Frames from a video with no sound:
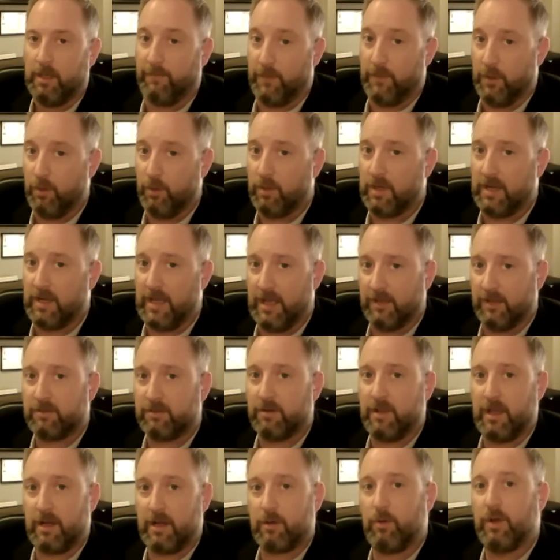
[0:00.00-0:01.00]
If you can
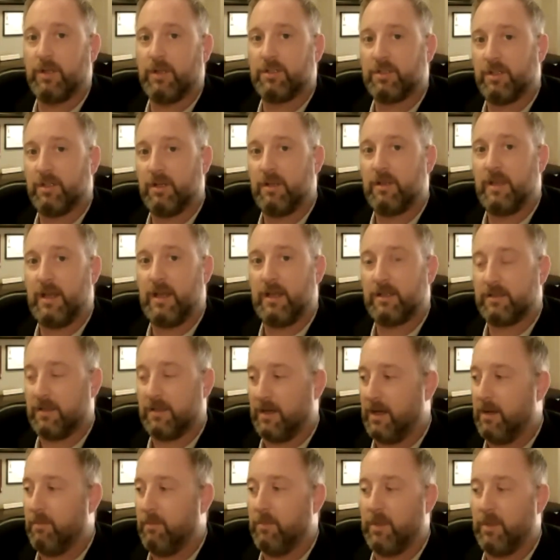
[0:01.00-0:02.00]
answer that question in that
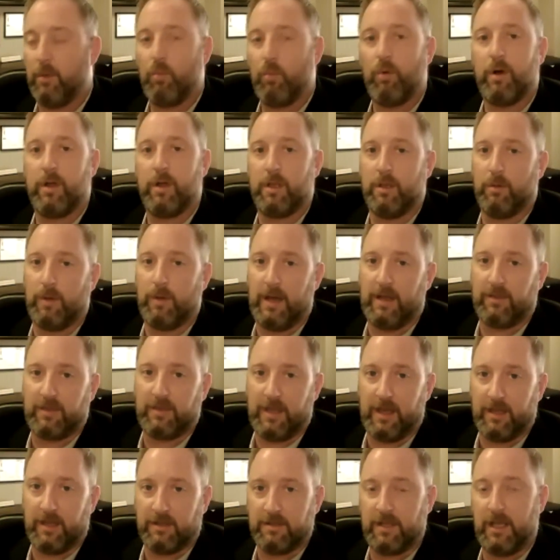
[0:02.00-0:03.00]
time, they want you at
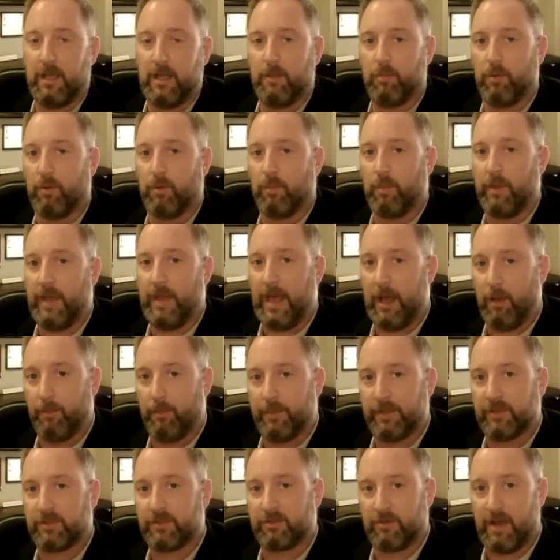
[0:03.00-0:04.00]
that table
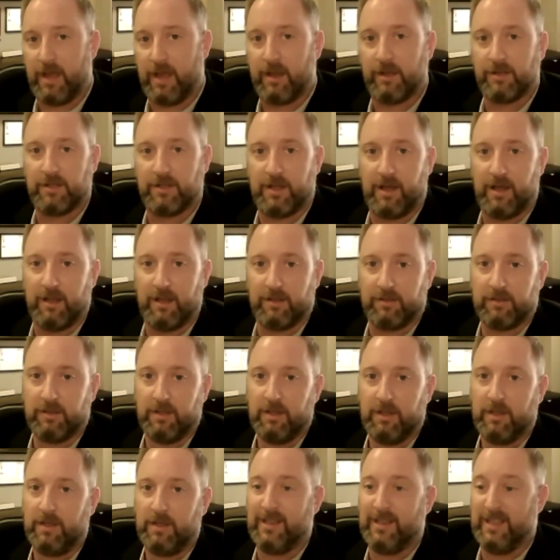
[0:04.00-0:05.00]
helping strategize.
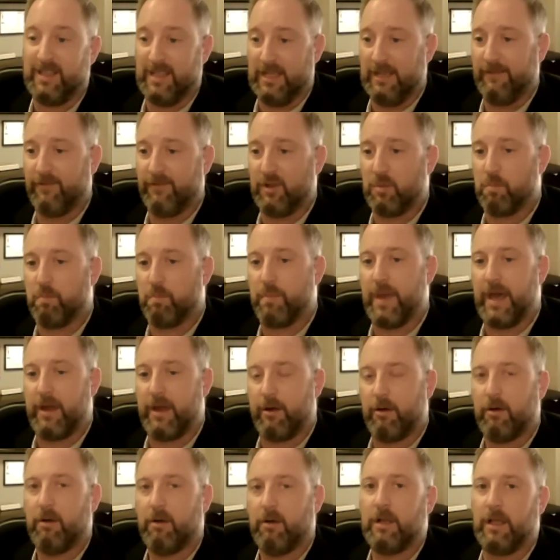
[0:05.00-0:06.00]
Even
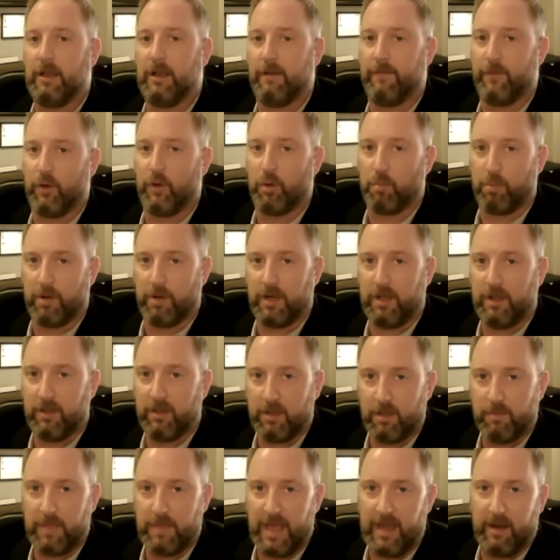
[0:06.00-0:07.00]
better, if you're bringing
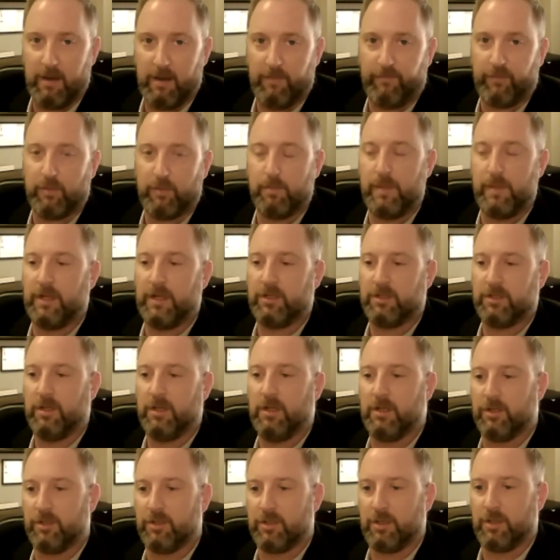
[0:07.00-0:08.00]
them that
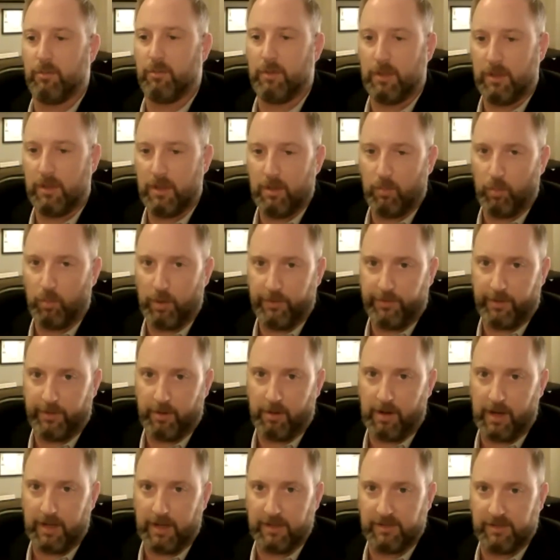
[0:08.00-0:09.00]
information and showing them what
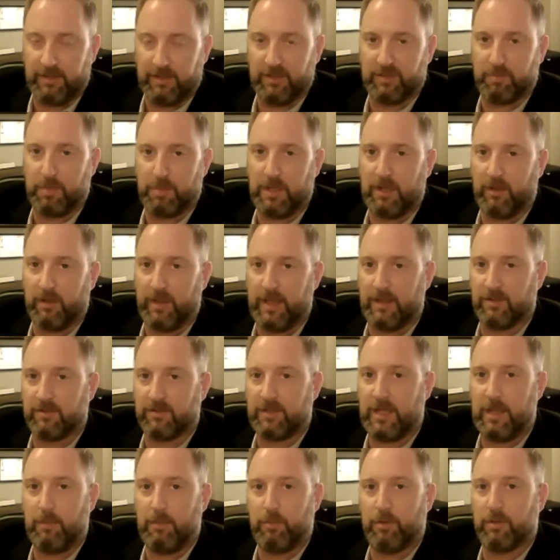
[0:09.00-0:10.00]
their IT spend
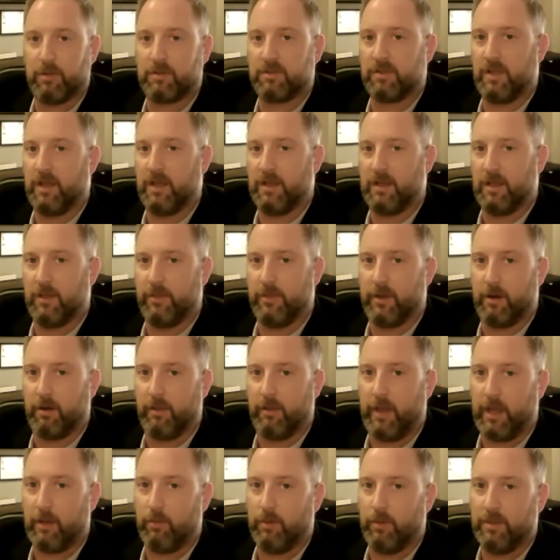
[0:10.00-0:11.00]
landscape looks like in their
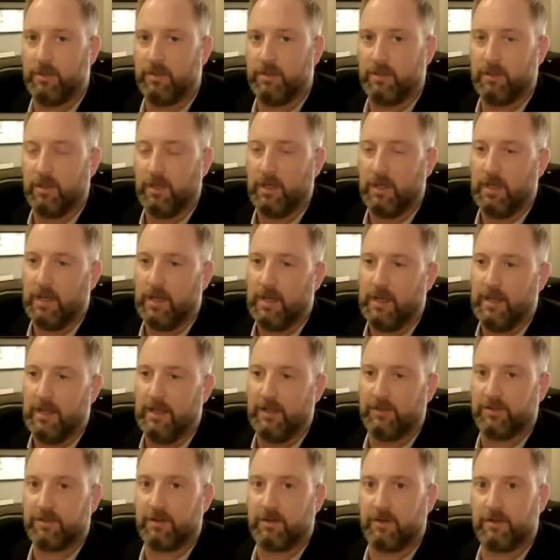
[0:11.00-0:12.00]
language,
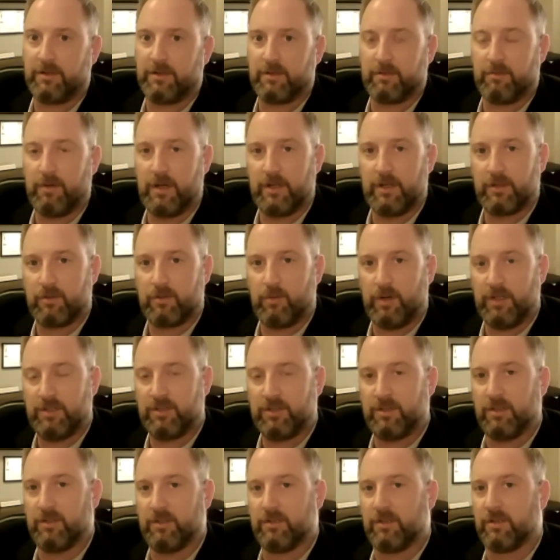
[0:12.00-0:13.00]
it starts to raise
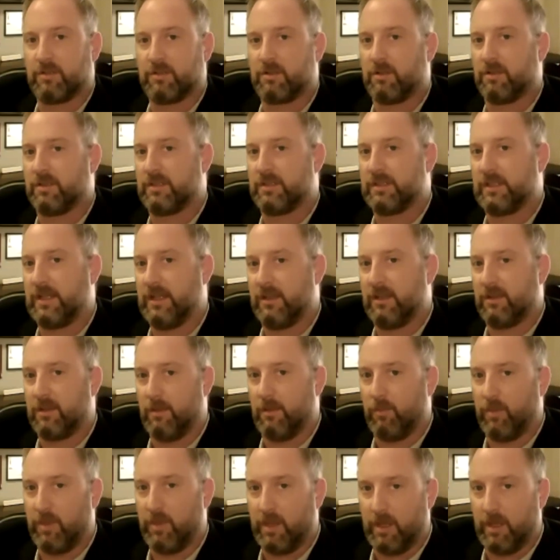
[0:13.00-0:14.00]
questions. It starts to get
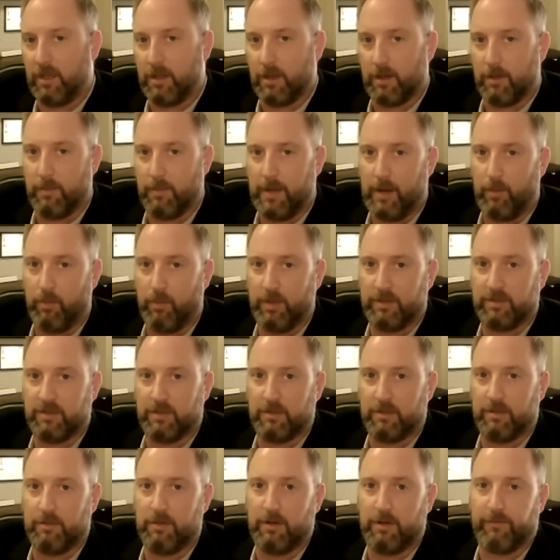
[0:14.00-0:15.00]
them thinking about what
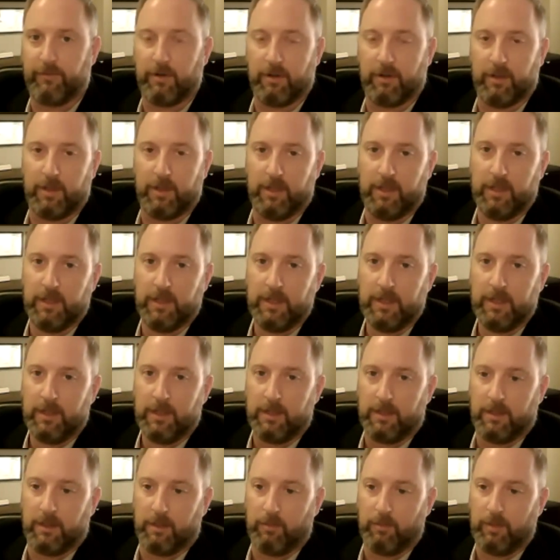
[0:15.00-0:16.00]
to do differently.
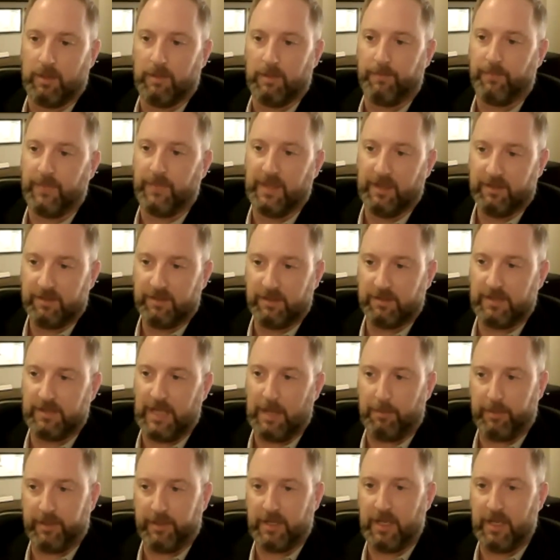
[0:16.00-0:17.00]
You know, this is
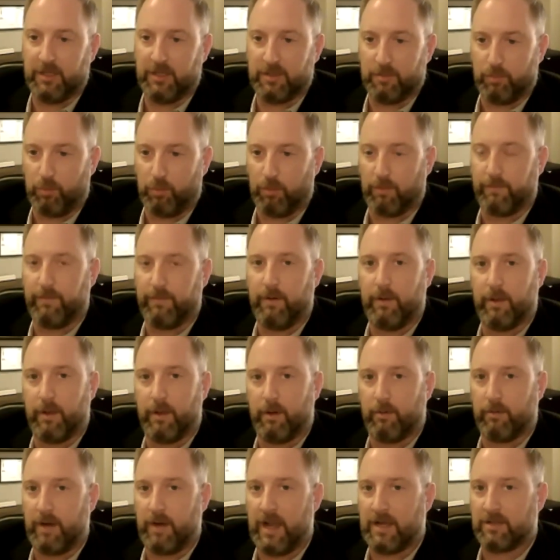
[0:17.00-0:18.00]
application
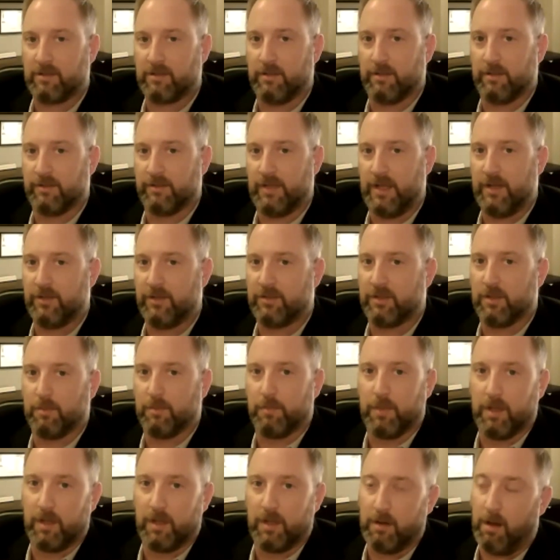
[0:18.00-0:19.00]
portfolio rationalization,
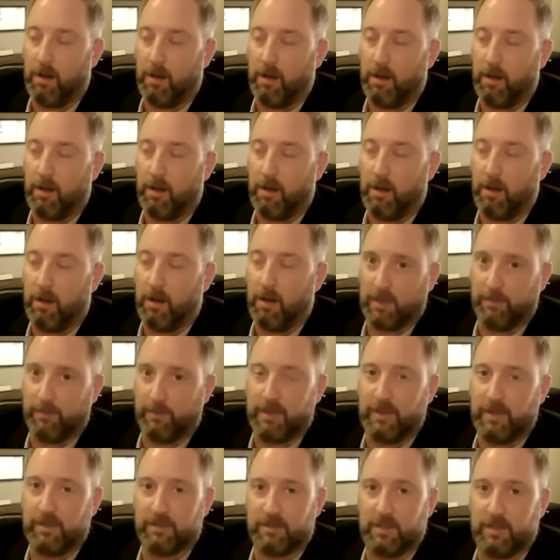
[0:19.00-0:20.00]
but often
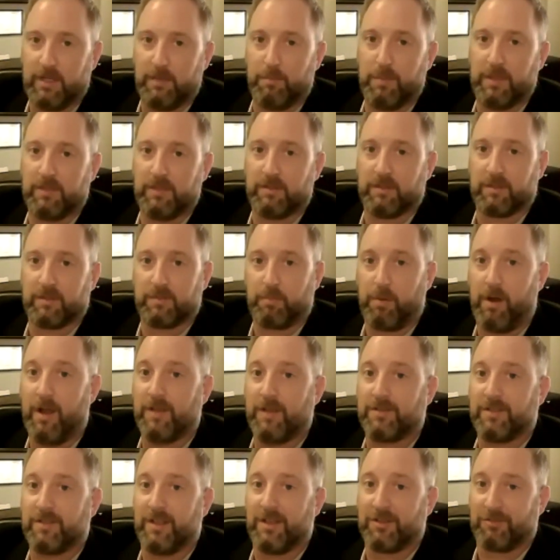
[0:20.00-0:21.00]
companies need business
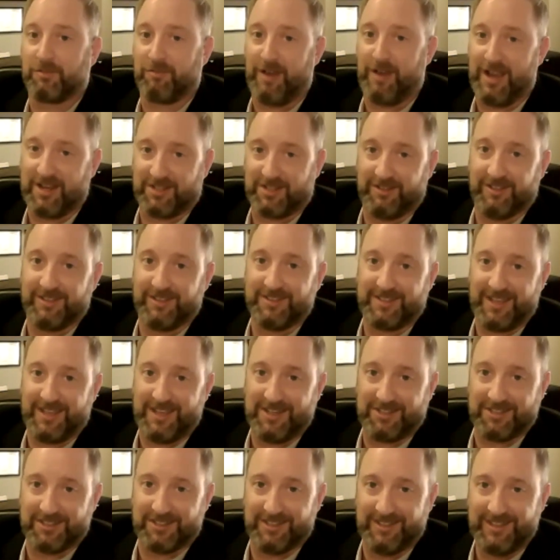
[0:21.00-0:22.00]
process
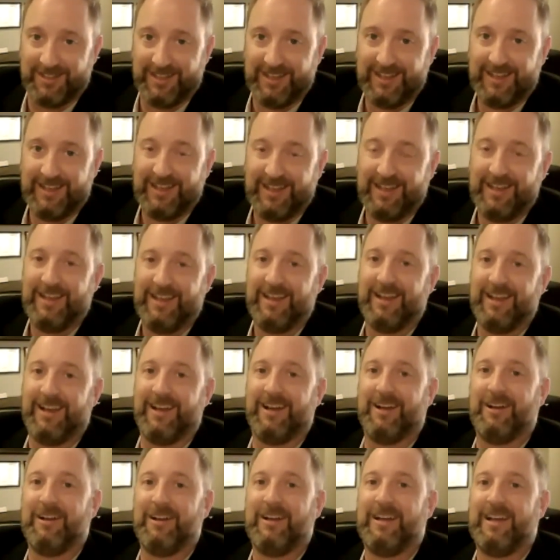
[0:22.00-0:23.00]
rationalization.
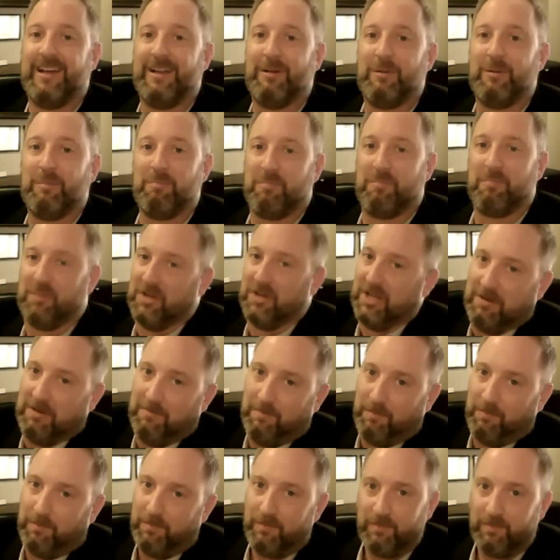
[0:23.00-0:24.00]
But
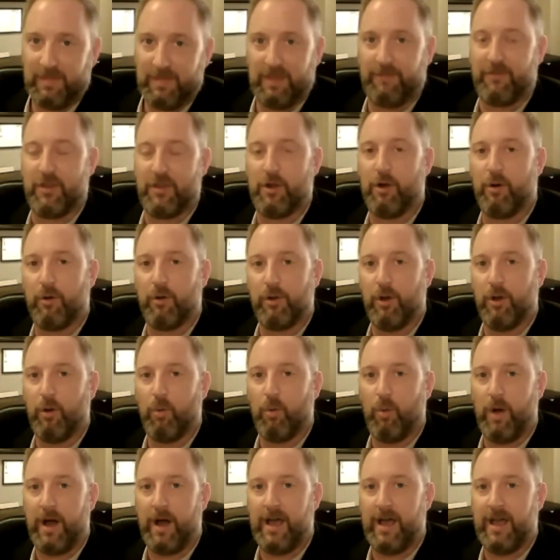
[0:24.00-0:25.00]
if you don't know
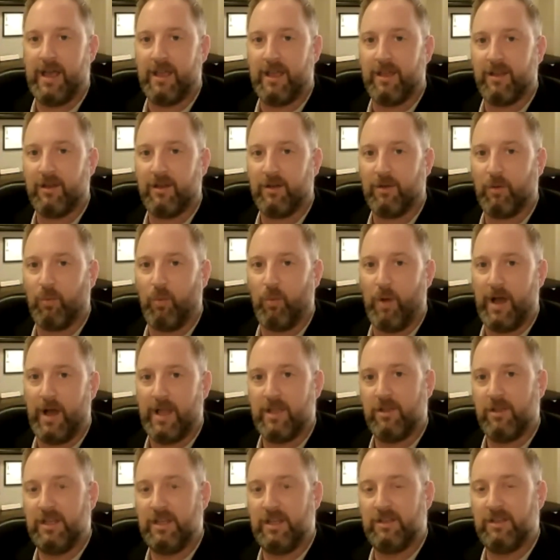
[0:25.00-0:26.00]
why
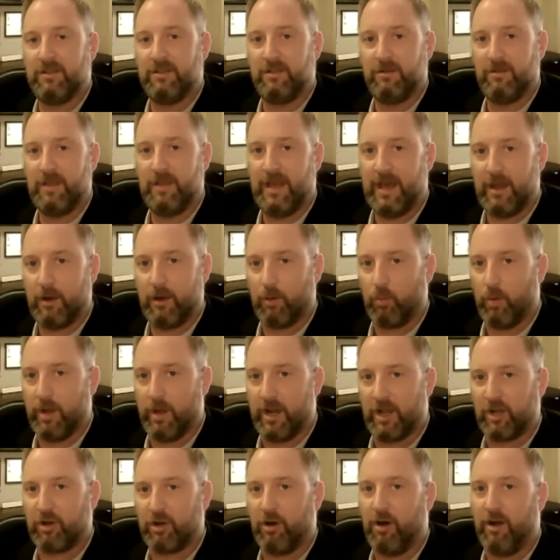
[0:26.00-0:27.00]
you need to do that or
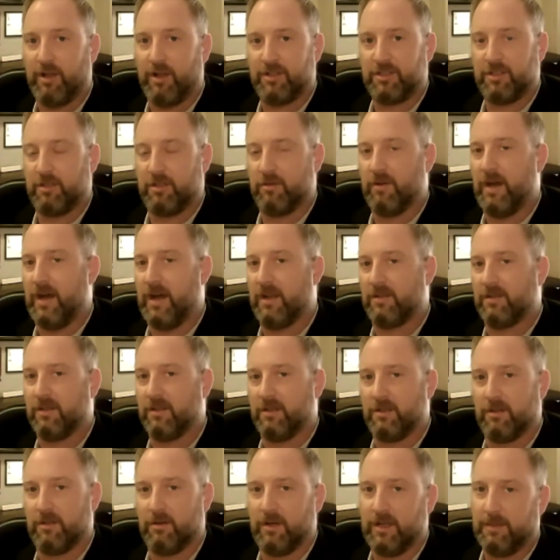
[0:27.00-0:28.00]
what it costs you not to
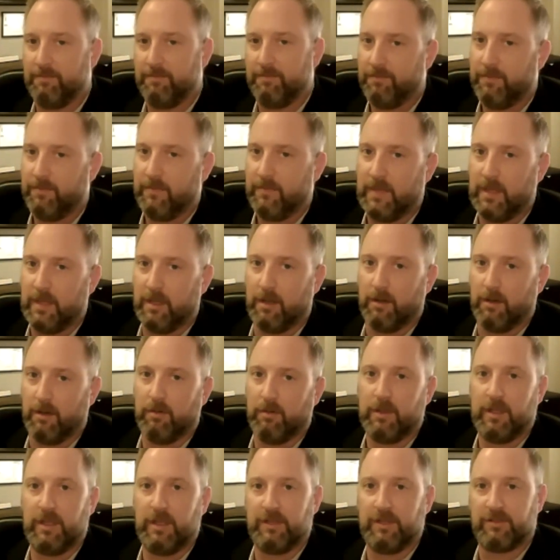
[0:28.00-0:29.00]
do it, you
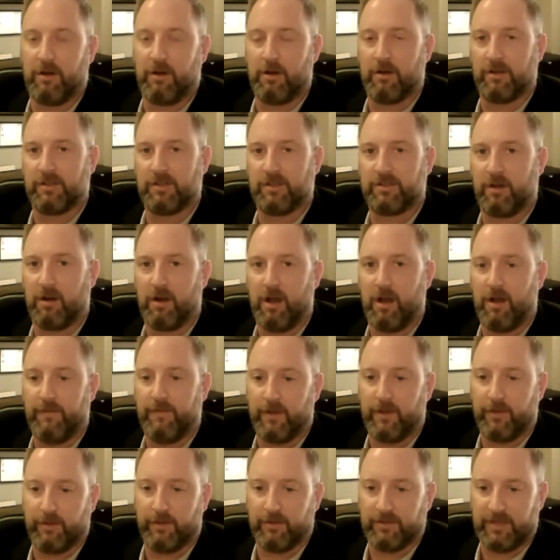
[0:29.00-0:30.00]
know, it's hard to start
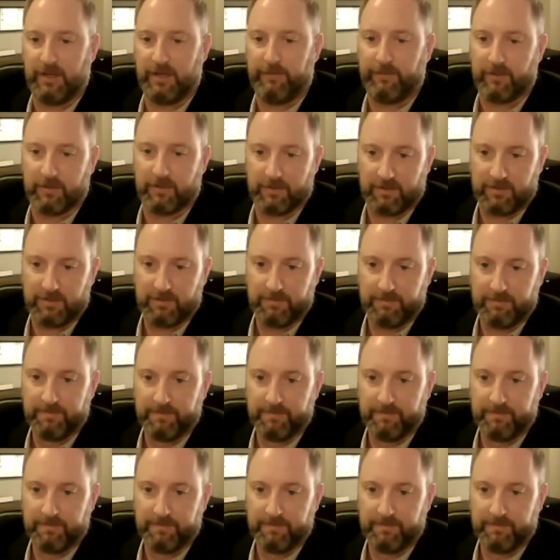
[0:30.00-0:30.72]
off on those efforts.